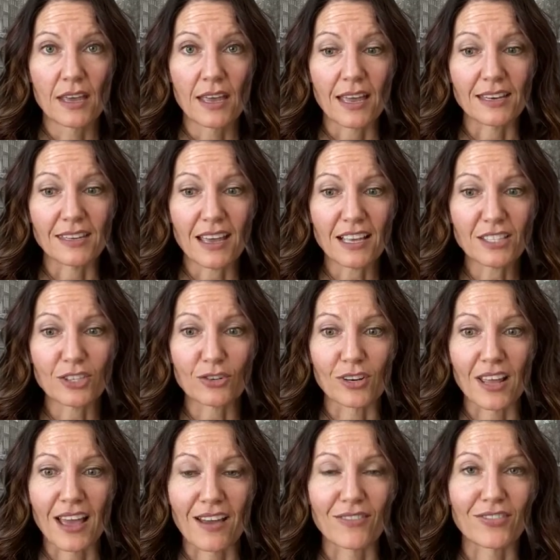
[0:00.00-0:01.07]
And yes, you're
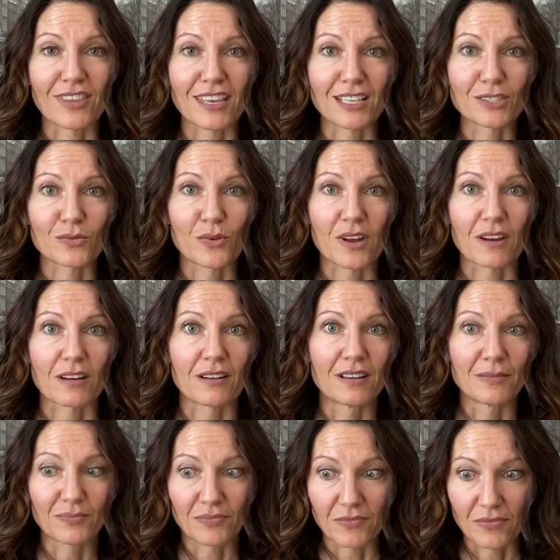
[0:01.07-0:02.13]
gonna have things where
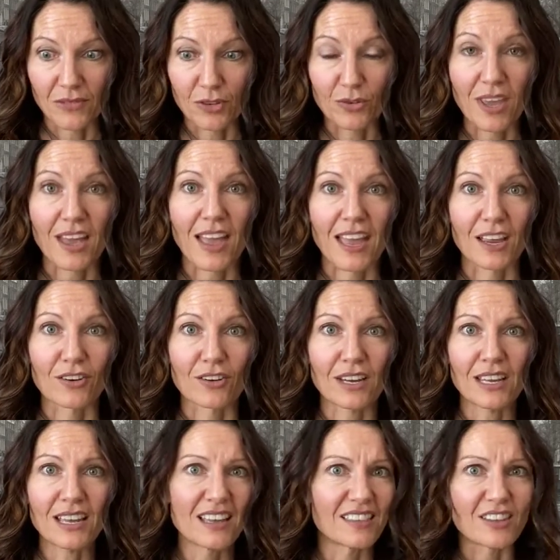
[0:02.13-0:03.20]
you get angry.